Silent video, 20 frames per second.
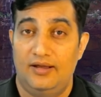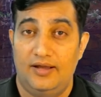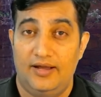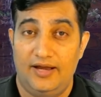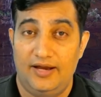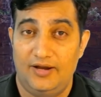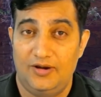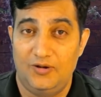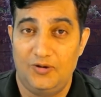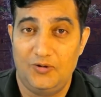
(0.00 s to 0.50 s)

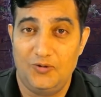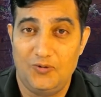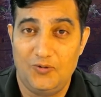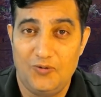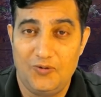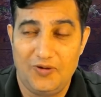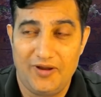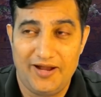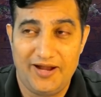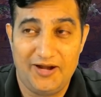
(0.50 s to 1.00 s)
Hello
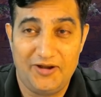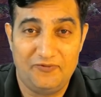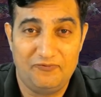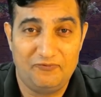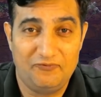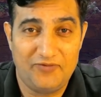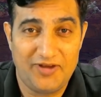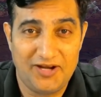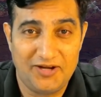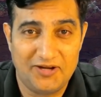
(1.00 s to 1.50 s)

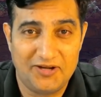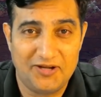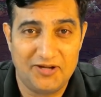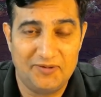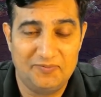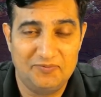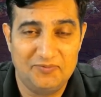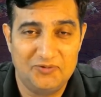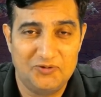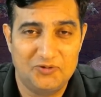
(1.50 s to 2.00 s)
and
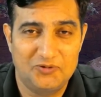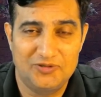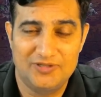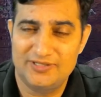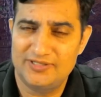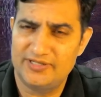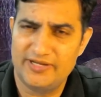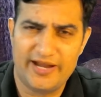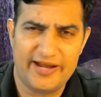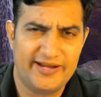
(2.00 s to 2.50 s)
welcome to the
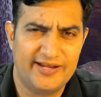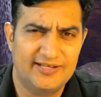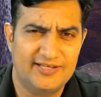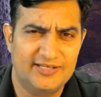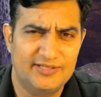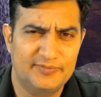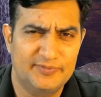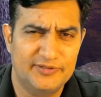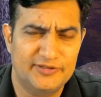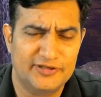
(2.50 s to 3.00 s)

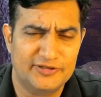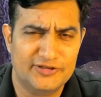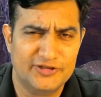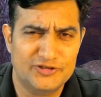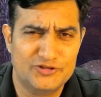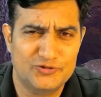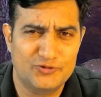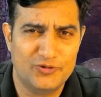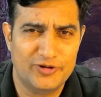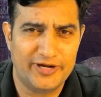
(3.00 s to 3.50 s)
CISSP Success
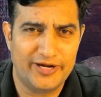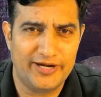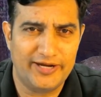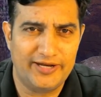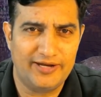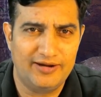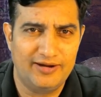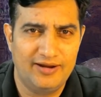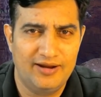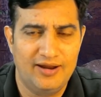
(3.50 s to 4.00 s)

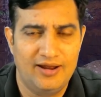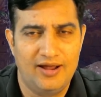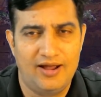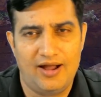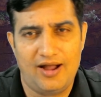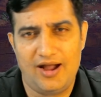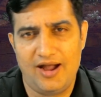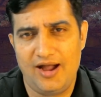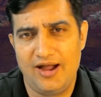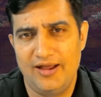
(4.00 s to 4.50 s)
Toolkit.
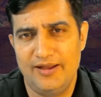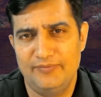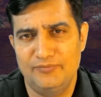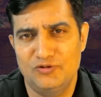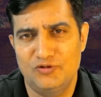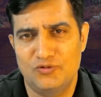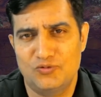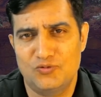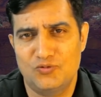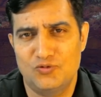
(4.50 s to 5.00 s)
I am
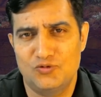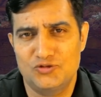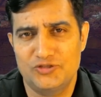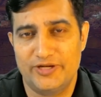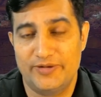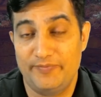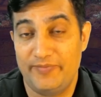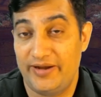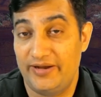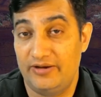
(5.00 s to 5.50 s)
your coach
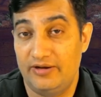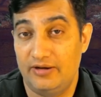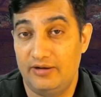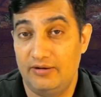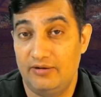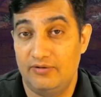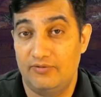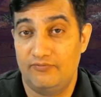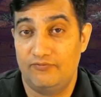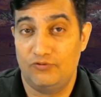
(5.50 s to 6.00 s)
and mentor
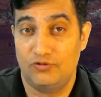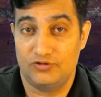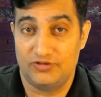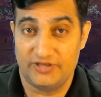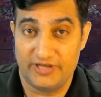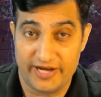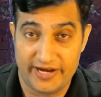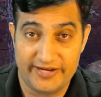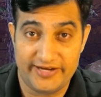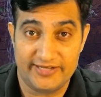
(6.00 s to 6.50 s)
for
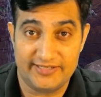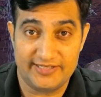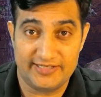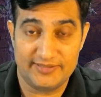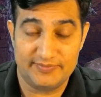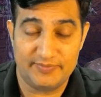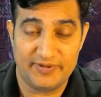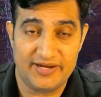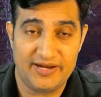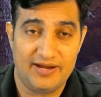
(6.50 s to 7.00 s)

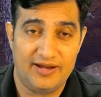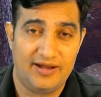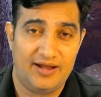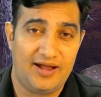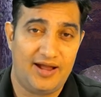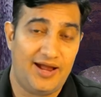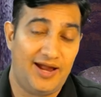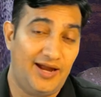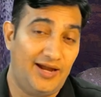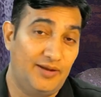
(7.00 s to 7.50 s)
CISSP,
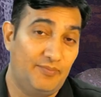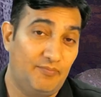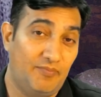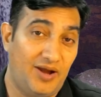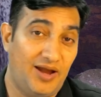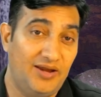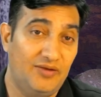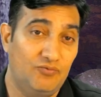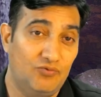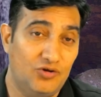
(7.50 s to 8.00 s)
and
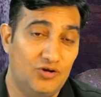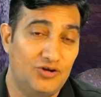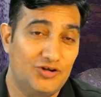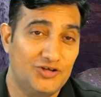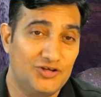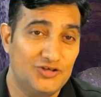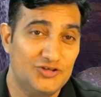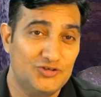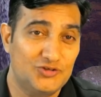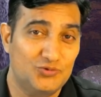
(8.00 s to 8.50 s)
my work
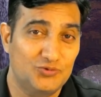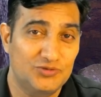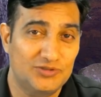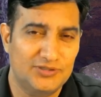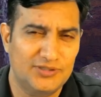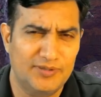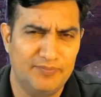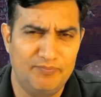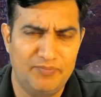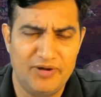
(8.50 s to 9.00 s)
is to
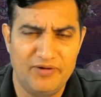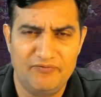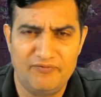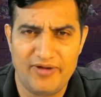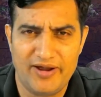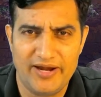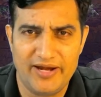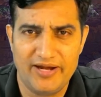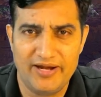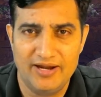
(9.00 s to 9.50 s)

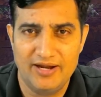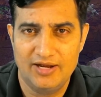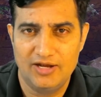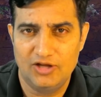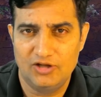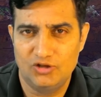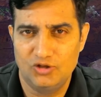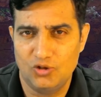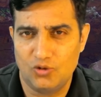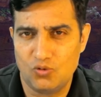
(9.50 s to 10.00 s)
simplify
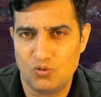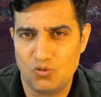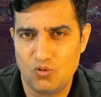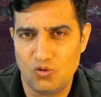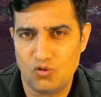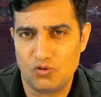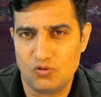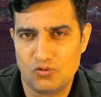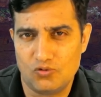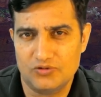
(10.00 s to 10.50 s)
the
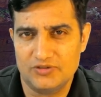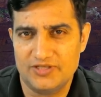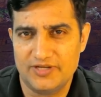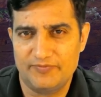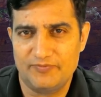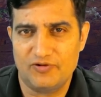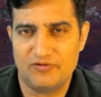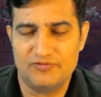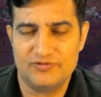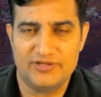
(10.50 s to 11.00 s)
core
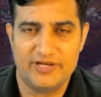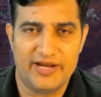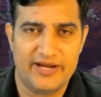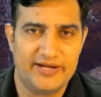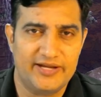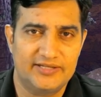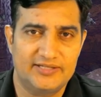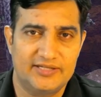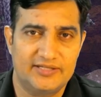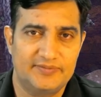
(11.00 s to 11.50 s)
concept of
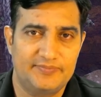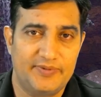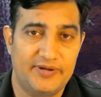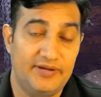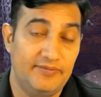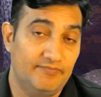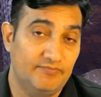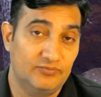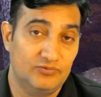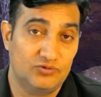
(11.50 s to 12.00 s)
CISSP
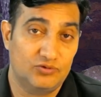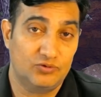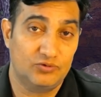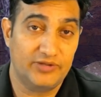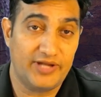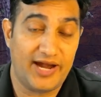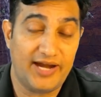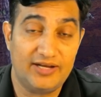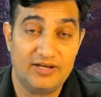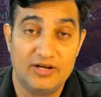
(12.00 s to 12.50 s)
so
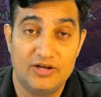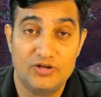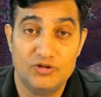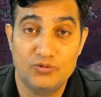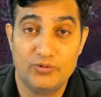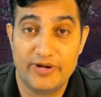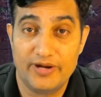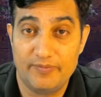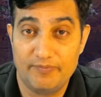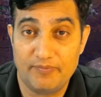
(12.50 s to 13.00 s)
that you
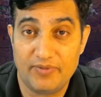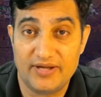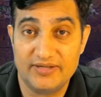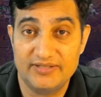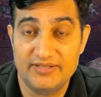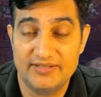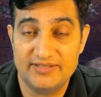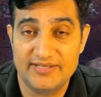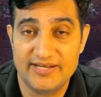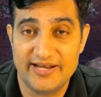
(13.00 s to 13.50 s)
can pass
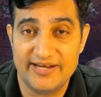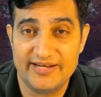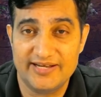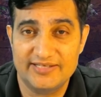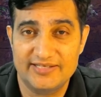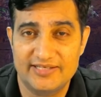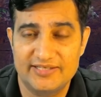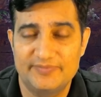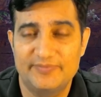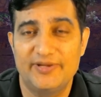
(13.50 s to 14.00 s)
the
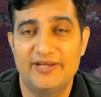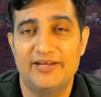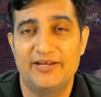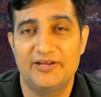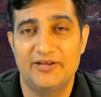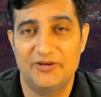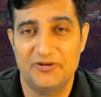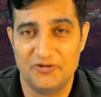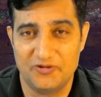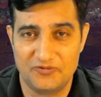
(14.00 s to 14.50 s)
CISSP
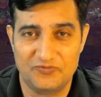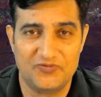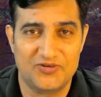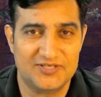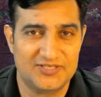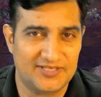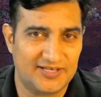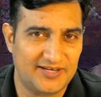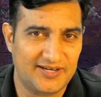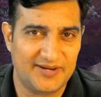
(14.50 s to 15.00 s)
in your
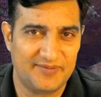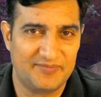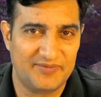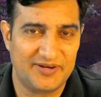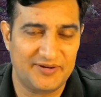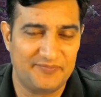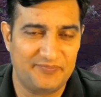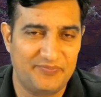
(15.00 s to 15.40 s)
first attempt.